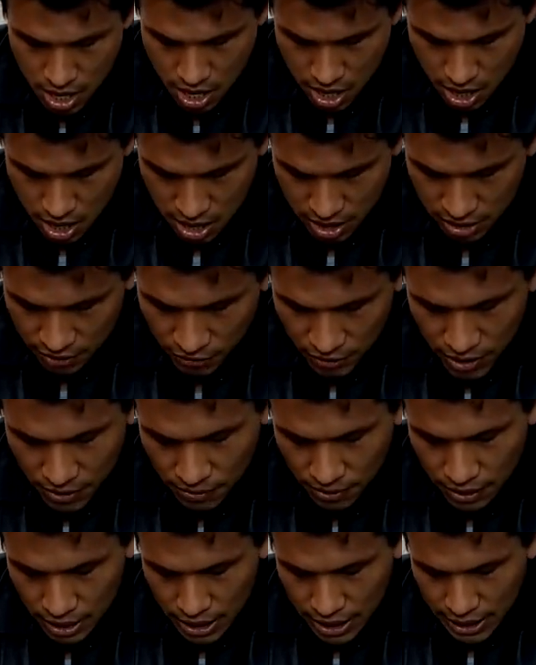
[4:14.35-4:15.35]
The
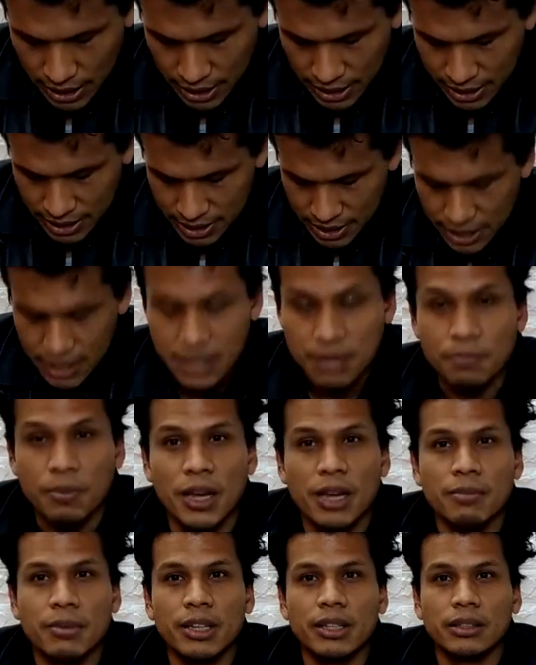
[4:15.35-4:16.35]
fifth is easy
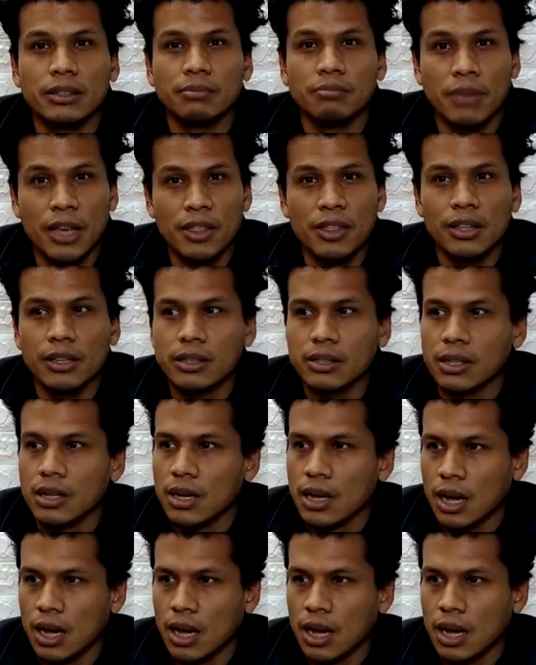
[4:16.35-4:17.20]
payment methods.